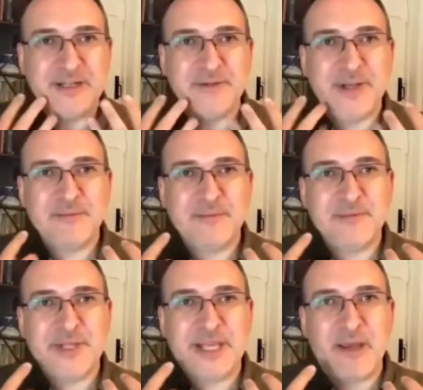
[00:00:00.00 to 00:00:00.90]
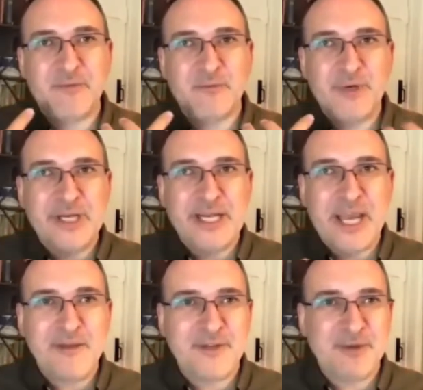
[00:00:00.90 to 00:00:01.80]
and they get really
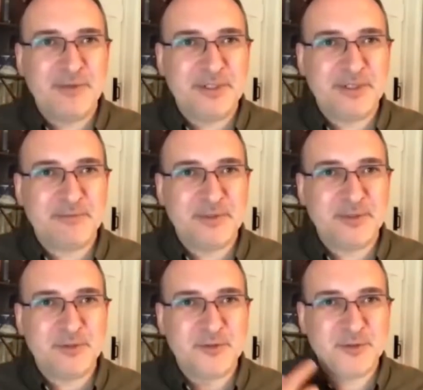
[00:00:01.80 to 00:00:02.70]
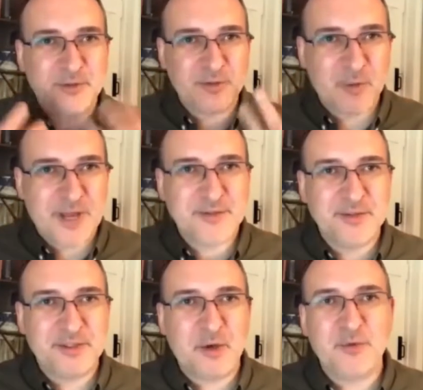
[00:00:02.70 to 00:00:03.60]
heavy with the sweat and
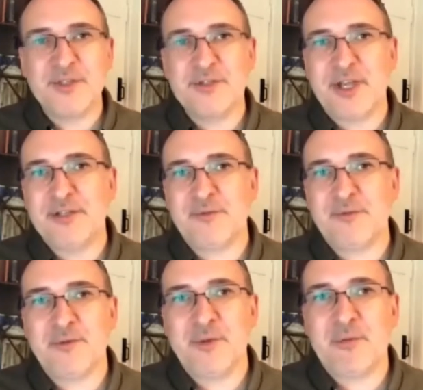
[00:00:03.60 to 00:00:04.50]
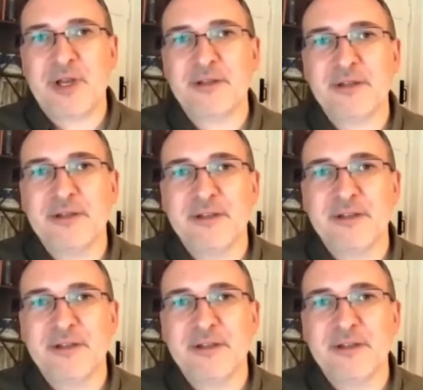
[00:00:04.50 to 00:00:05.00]
the condensation from the breath.